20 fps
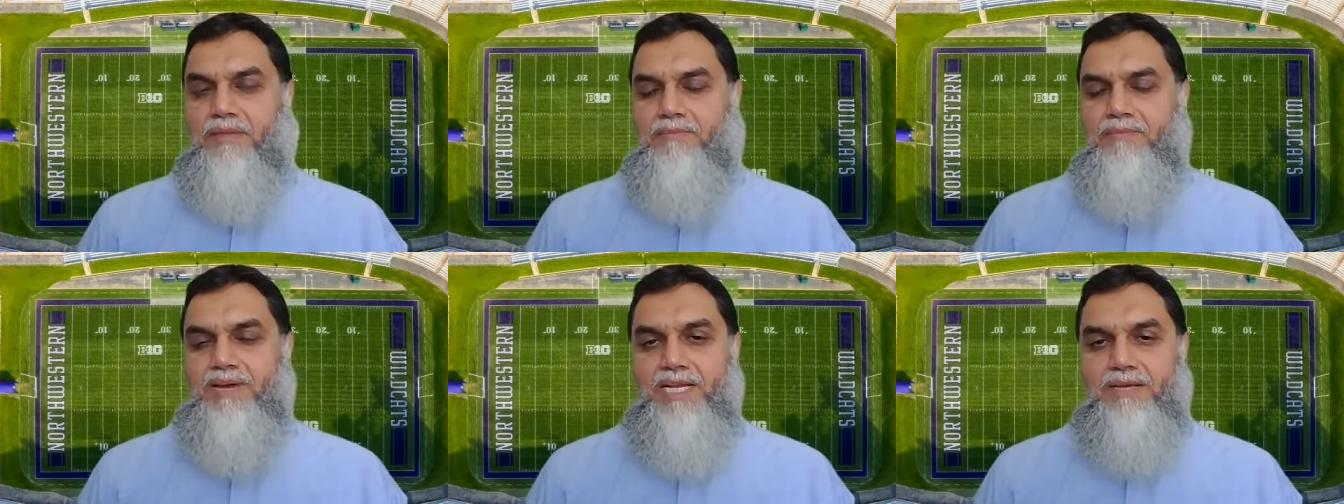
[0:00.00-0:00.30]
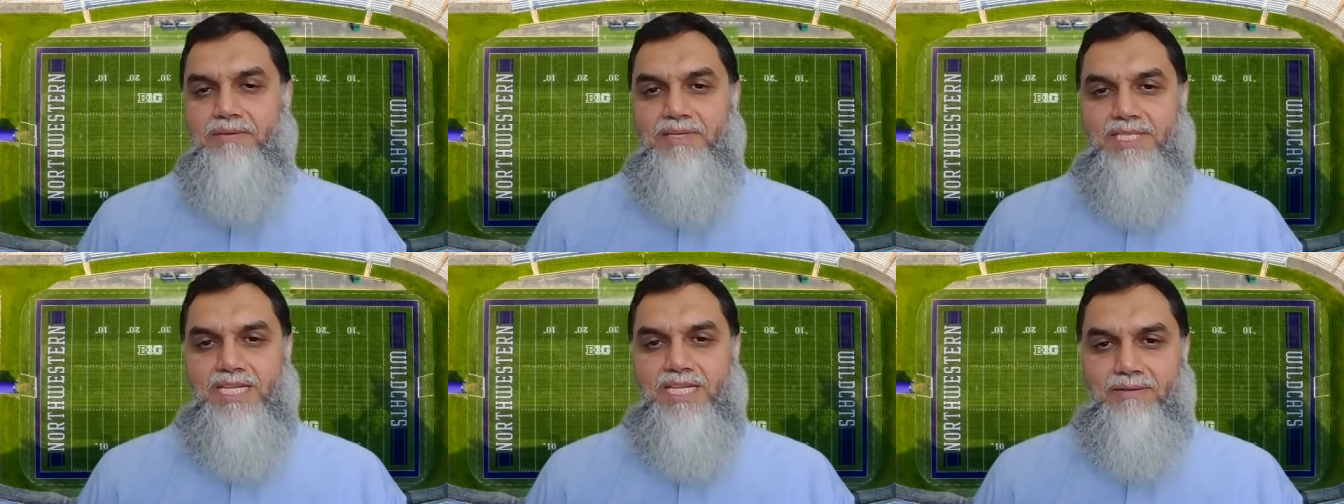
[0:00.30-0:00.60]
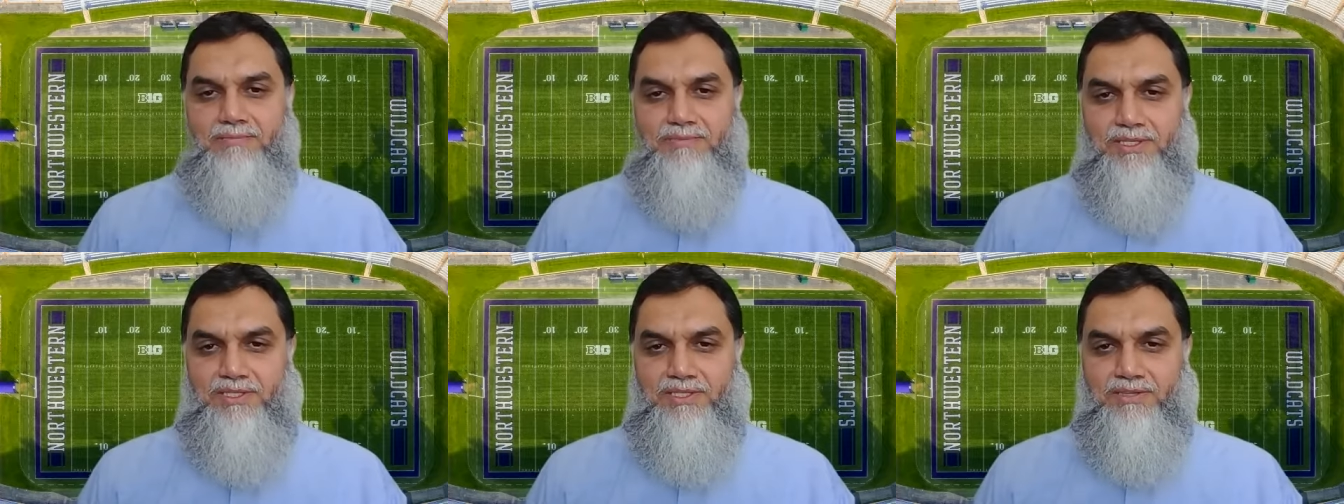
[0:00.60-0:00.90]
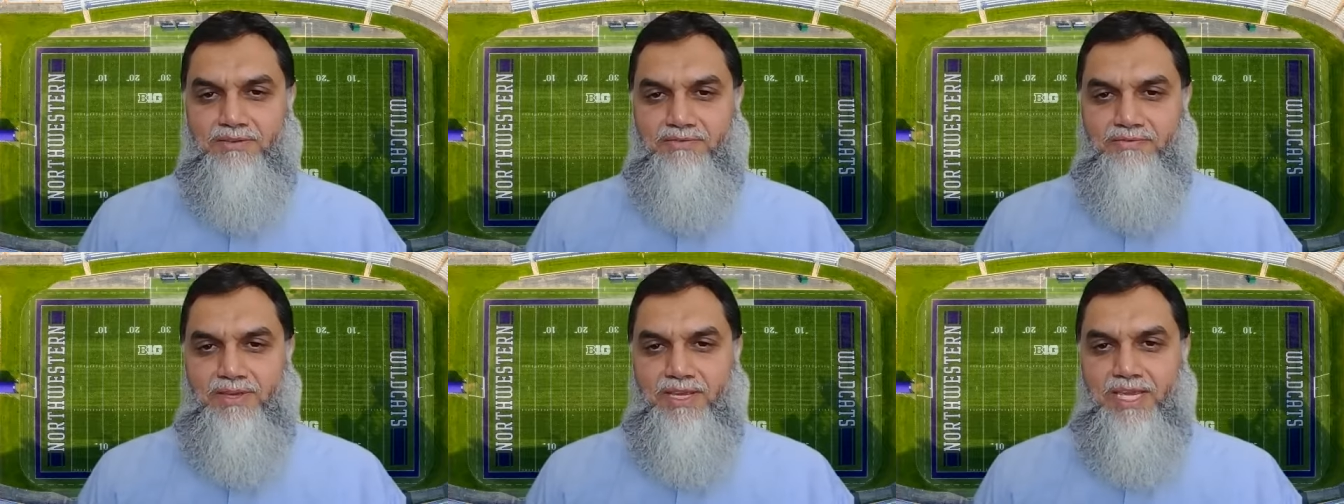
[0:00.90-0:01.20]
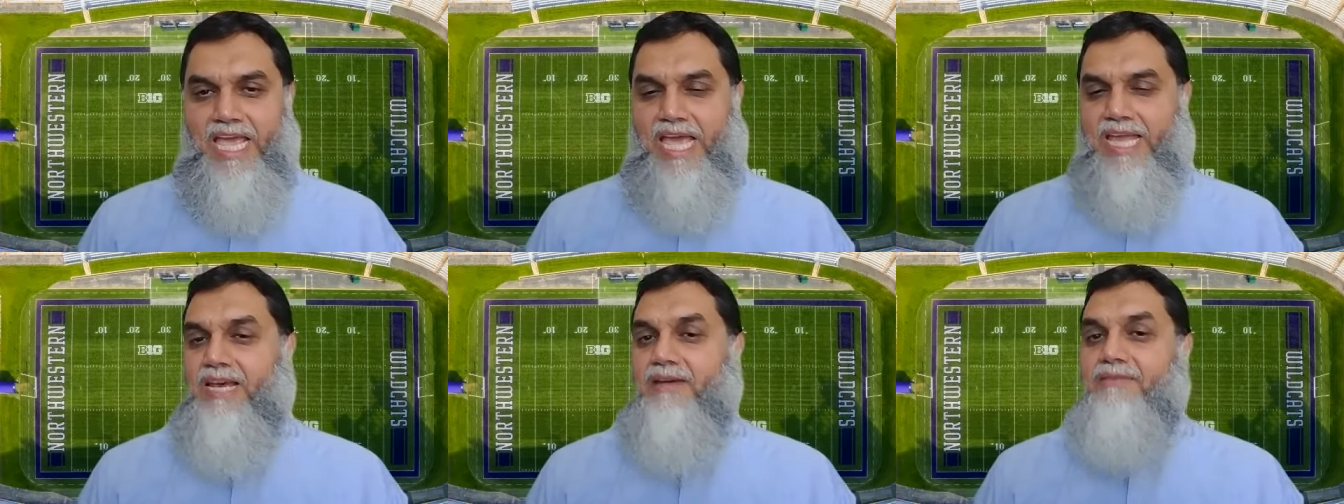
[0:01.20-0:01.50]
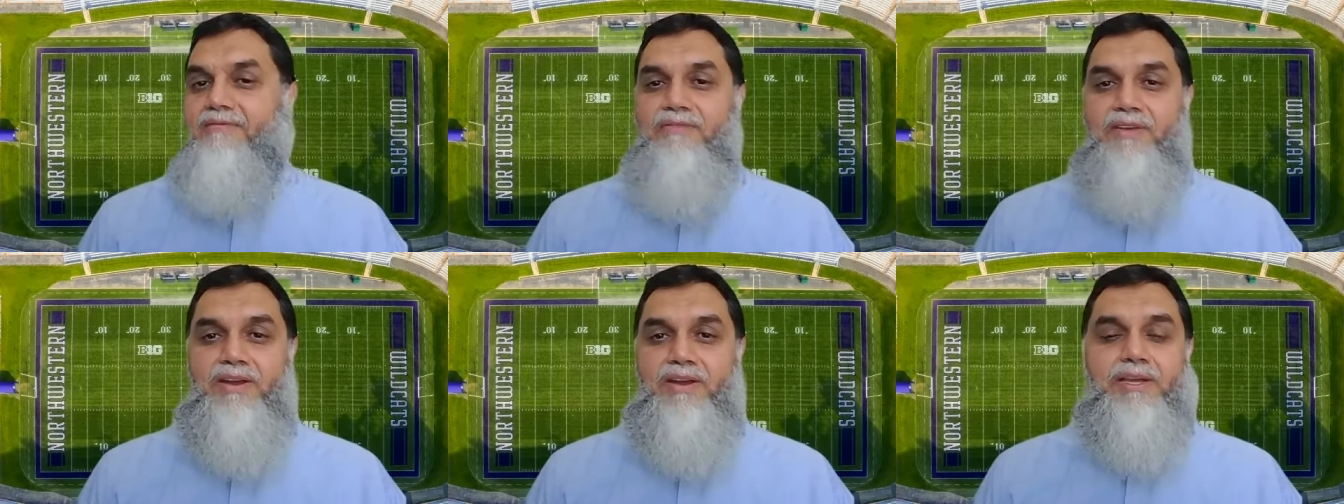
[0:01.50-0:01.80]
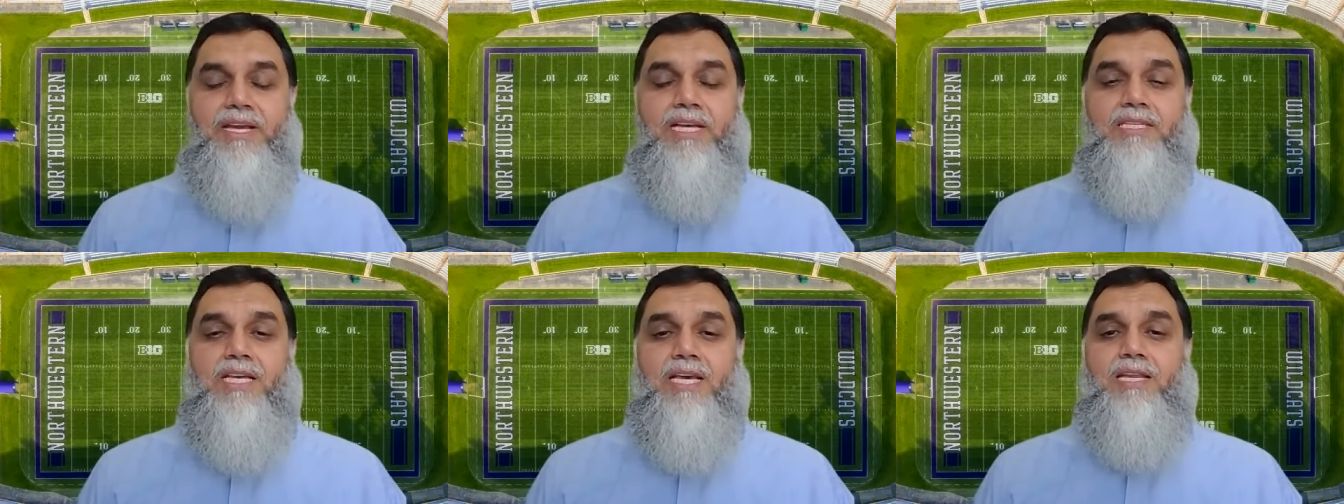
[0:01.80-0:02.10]
My name is Amjed Shafique, and I'm
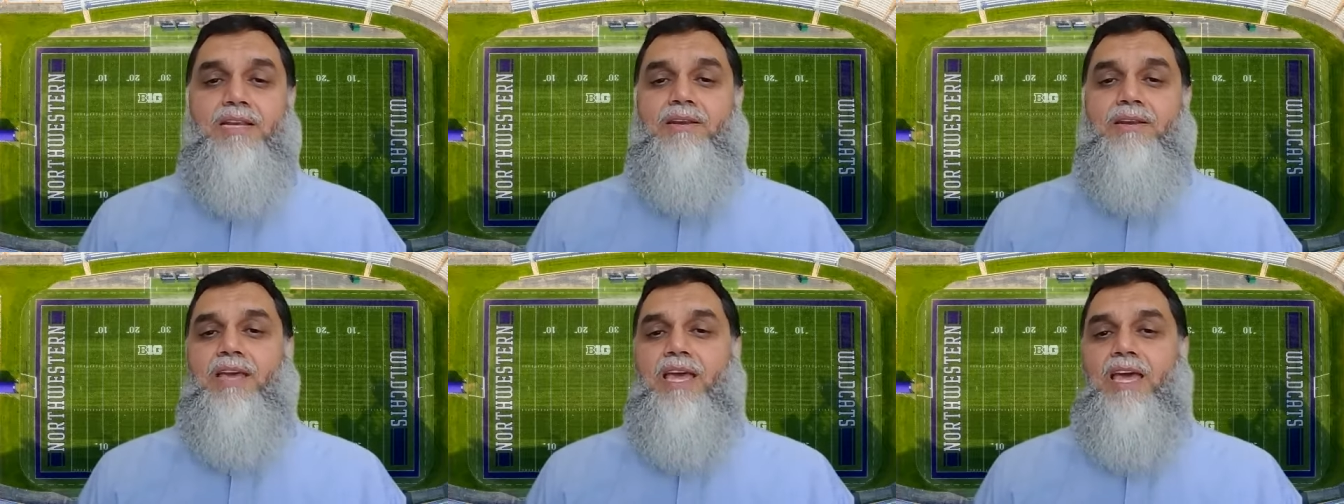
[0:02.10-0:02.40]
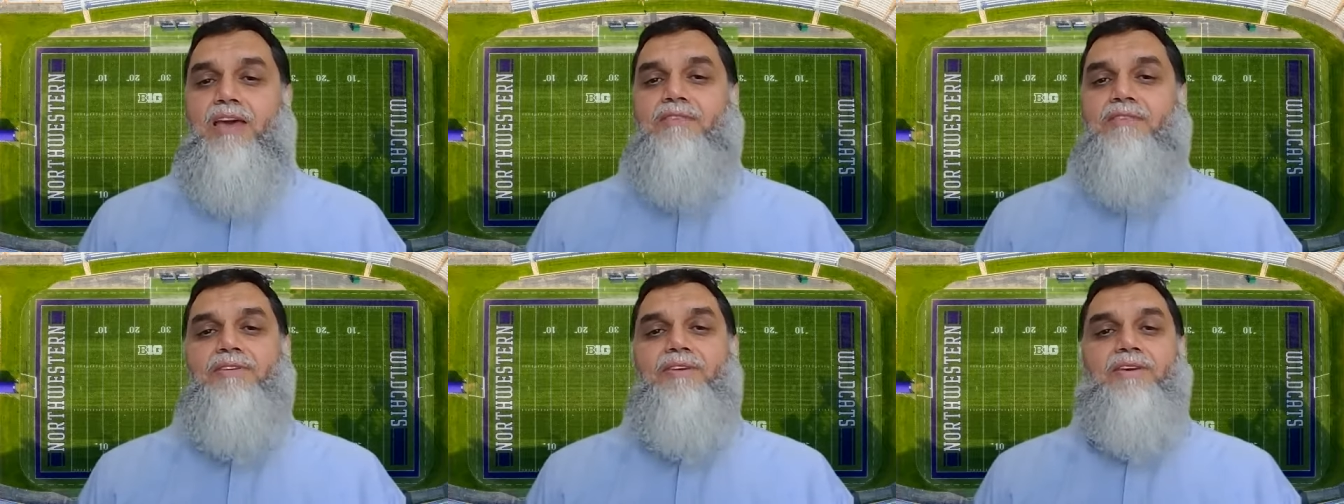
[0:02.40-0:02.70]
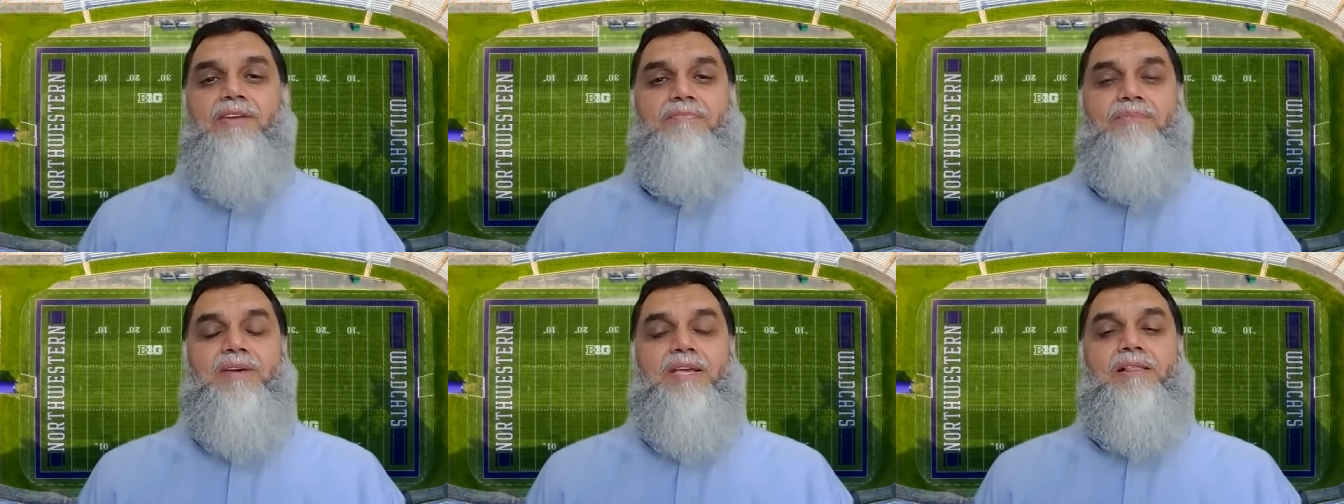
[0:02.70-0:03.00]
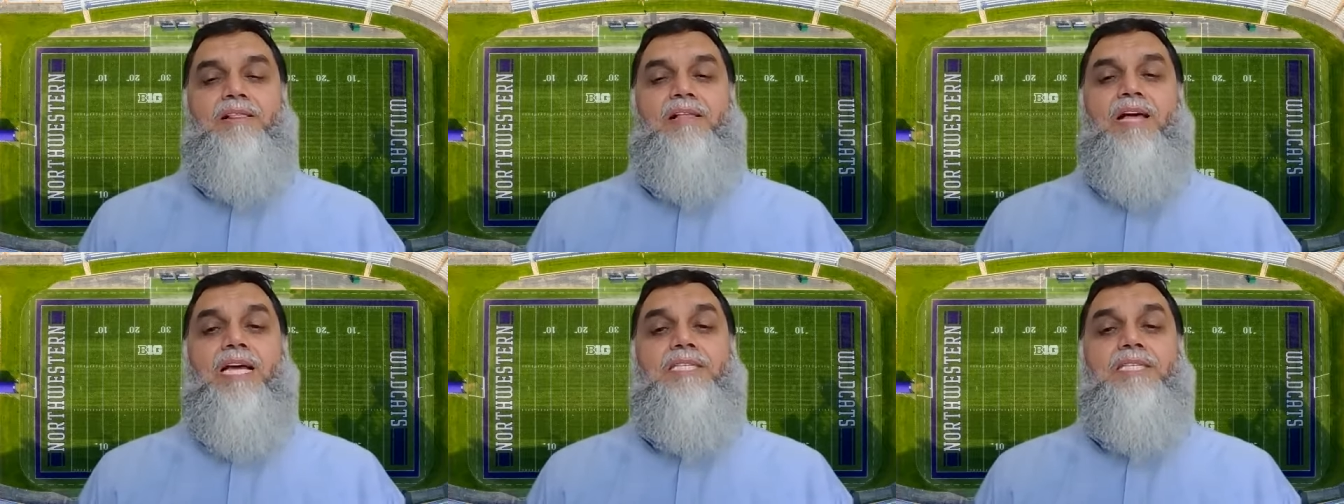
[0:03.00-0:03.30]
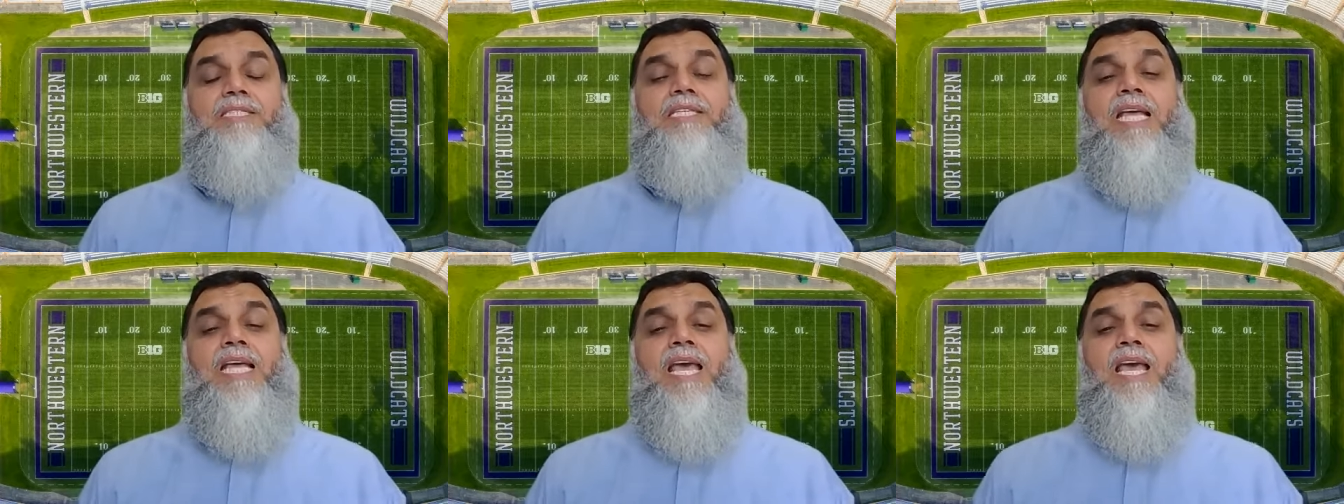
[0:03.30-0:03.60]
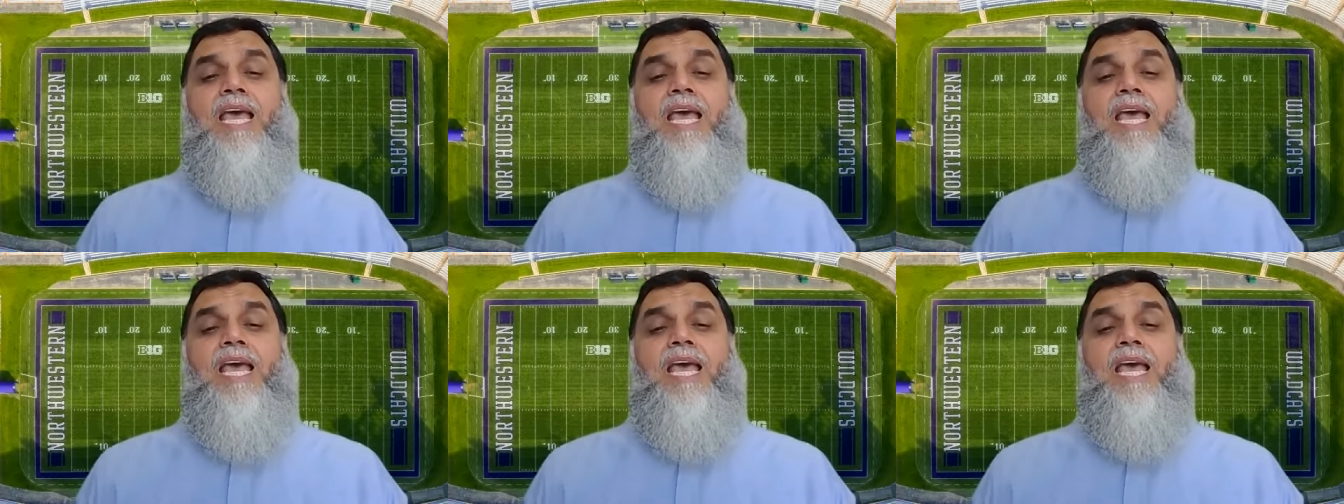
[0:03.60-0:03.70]
very excited to have you in my class.